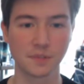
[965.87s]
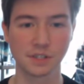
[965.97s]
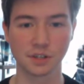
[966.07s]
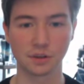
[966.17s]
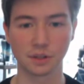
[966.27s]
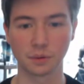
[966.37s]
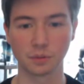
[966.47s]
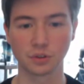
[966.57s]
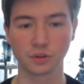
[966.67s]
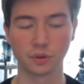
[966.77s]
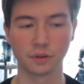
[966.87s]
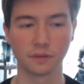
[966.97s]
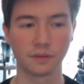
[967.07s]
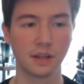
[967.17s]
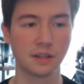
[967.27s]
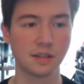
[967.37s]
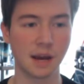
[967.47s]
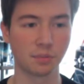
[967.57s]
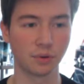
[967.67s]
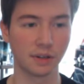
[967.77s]
So they were sort of
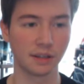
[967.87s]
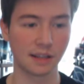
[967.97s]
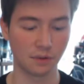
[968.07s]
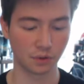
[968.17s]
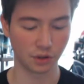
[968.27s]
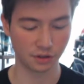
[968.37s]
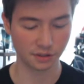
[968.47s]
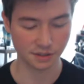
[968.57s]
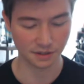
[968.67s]
temperate in that regard.